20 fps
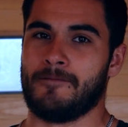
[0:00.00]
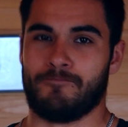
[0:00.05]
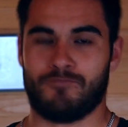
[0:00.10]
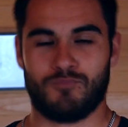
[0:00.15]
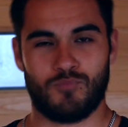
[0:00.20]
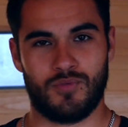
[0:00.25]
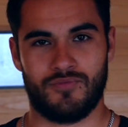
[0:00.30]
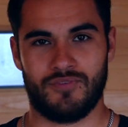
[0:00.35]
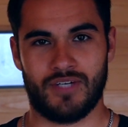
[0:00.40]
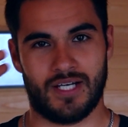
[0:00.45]

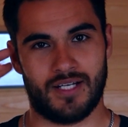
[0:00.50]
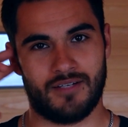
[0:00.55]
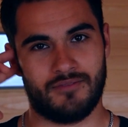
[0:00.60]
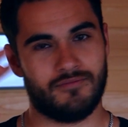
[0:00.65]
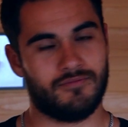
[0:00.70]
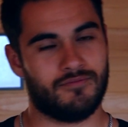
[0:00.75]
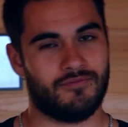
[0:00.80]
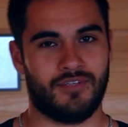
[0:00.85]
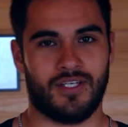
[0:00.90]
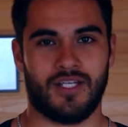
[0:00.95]
We've
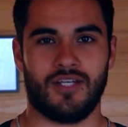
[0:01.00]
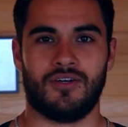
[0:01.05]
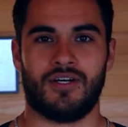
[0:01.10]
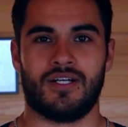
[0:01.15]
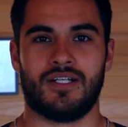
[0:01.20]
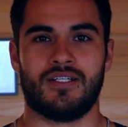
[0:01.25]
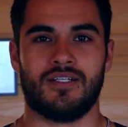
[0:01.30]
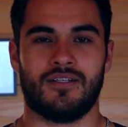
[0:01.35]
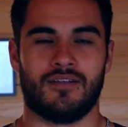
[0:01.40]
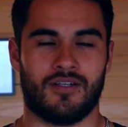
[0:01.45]
got
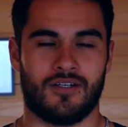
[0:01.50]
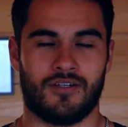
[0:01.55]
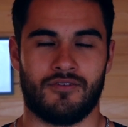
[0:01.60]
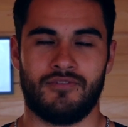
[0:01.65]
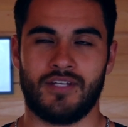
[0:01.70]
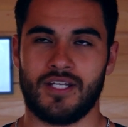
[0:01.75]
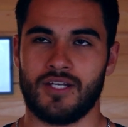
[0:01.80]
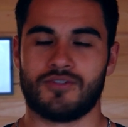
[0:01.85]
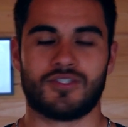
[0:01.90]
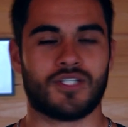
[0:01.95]

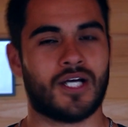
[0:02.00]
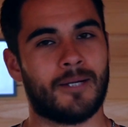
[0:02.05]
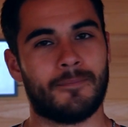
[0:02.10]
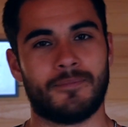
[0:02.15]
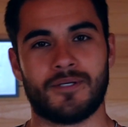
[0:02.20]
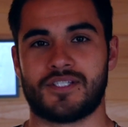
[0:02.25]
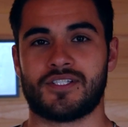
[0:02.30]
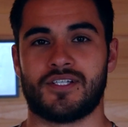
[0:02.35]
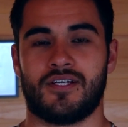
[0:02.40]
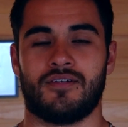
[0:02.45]
video
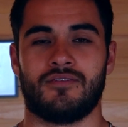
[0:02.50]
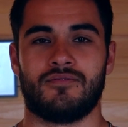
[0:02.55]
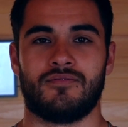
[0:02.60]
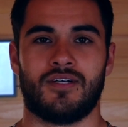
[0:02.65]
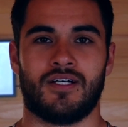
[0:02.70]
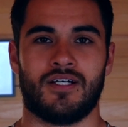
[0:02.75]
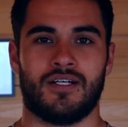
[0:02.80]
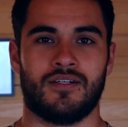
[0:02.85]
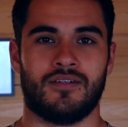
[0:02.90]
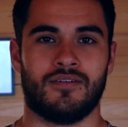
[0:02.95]
topics
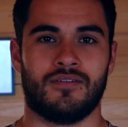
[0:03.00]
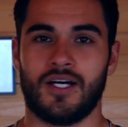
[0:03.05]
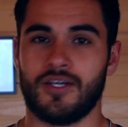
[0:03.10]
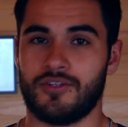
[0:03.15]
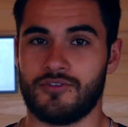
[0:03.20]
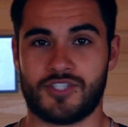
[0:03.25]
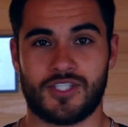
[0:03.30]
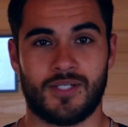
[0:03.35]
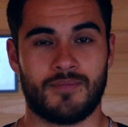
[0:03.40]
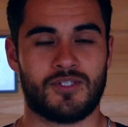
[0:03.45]
on
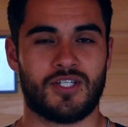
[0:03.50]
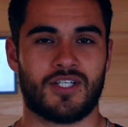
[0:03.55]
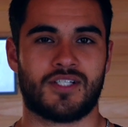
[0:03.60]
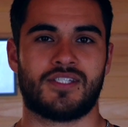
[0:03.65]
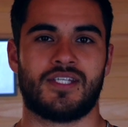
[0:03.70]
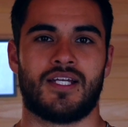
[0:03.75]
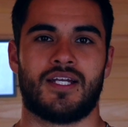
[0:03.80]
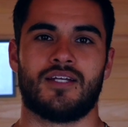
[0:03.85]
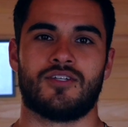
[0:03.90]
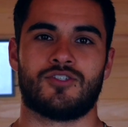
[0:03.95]
other subjects
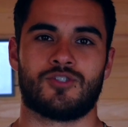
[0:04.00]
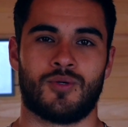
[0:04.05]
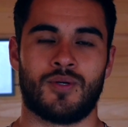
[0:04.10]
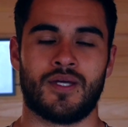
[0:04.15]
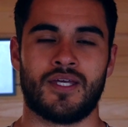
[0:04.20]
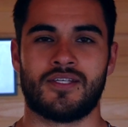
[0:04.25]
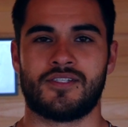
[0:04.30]
that I enjoy.